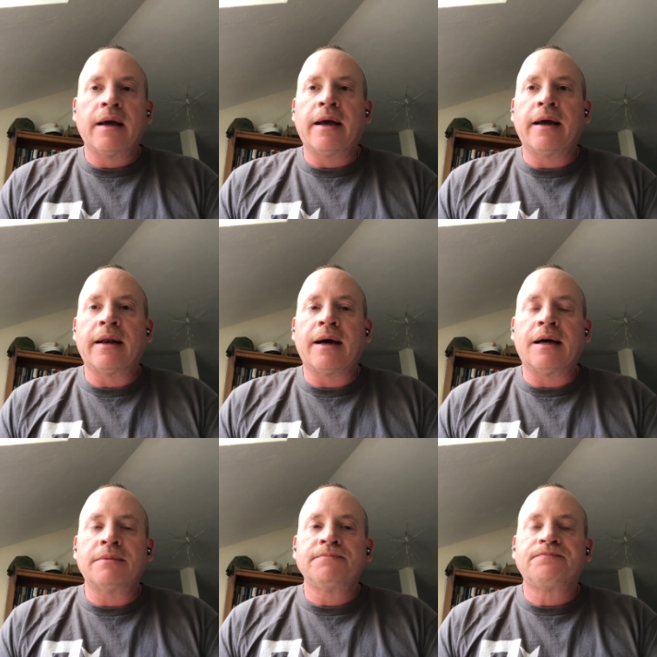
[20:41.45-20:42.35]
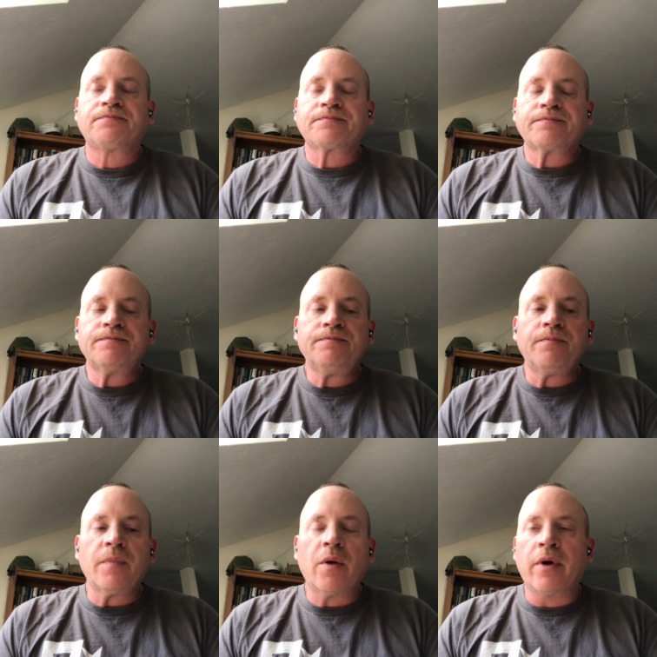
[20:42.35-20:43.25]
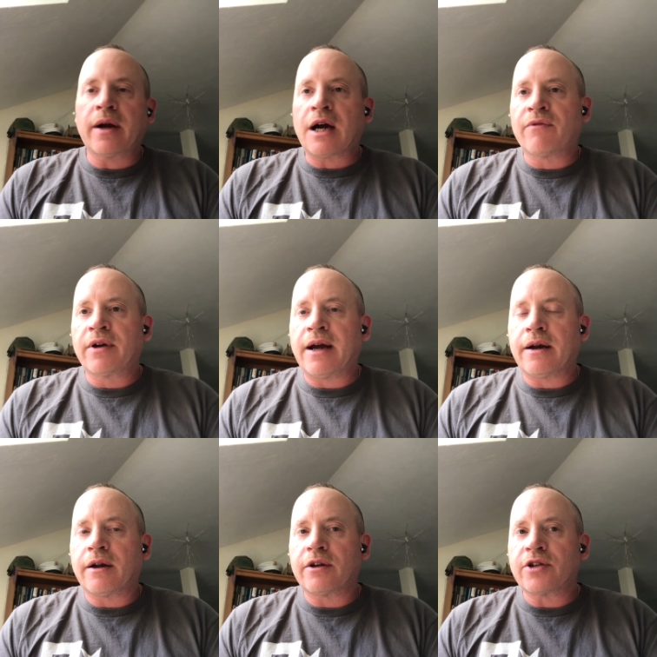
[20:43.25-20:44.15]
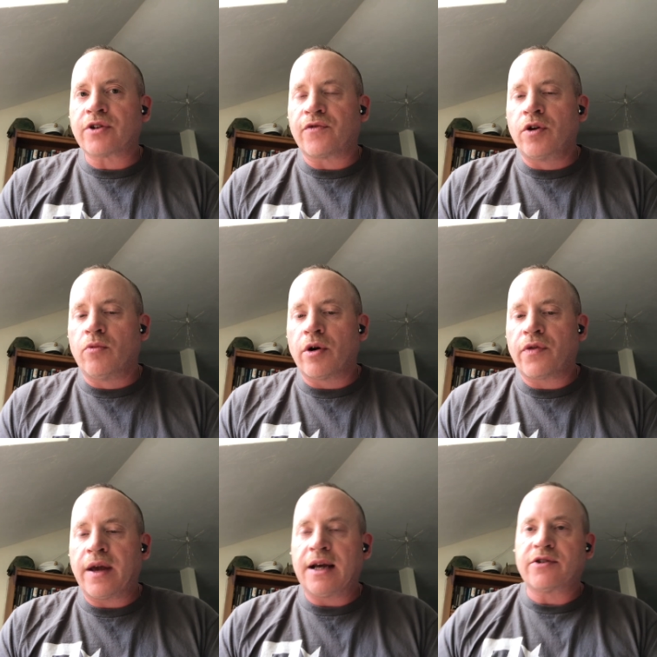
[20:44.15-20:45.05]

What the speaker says: and we're going to cover down on just a few more things,